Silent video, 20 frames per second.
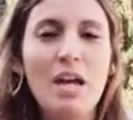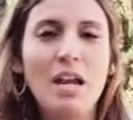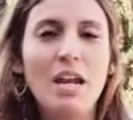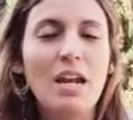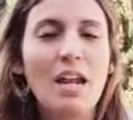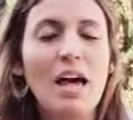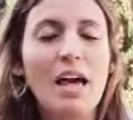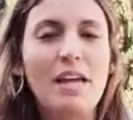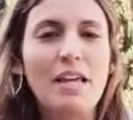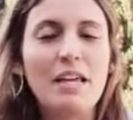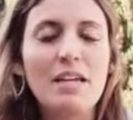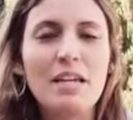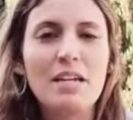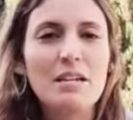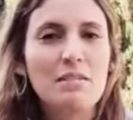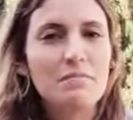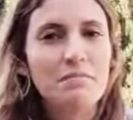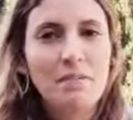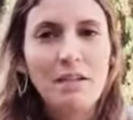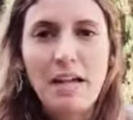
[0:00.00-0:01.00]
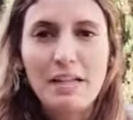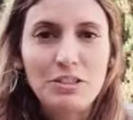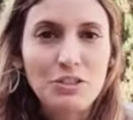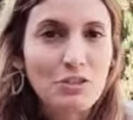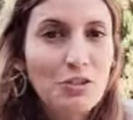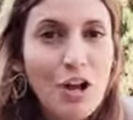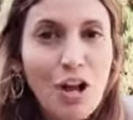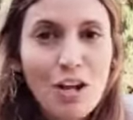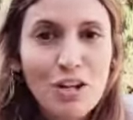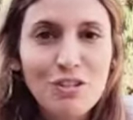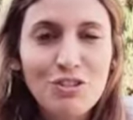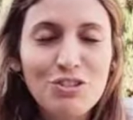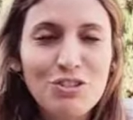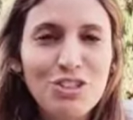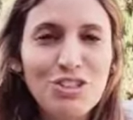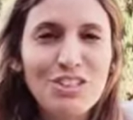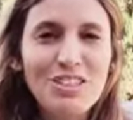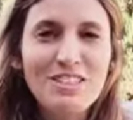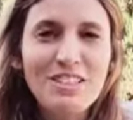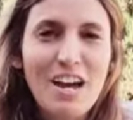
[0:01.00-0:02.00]
like
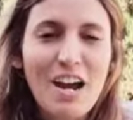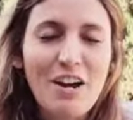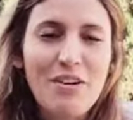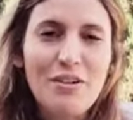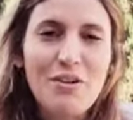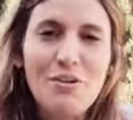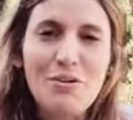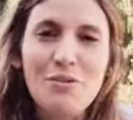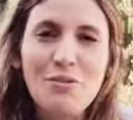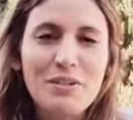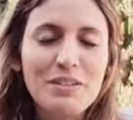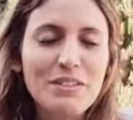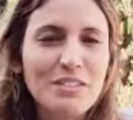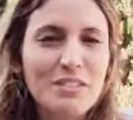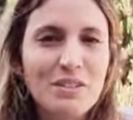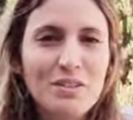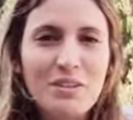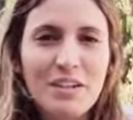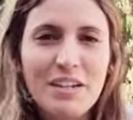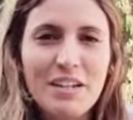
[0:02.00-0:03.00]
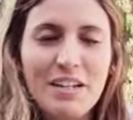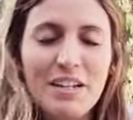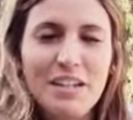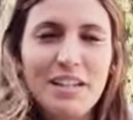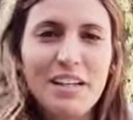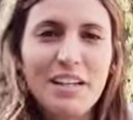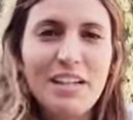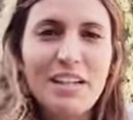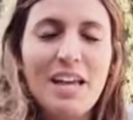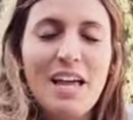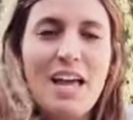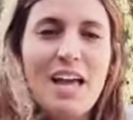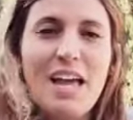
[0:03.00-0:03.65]
astrology, tarot, crystal healing.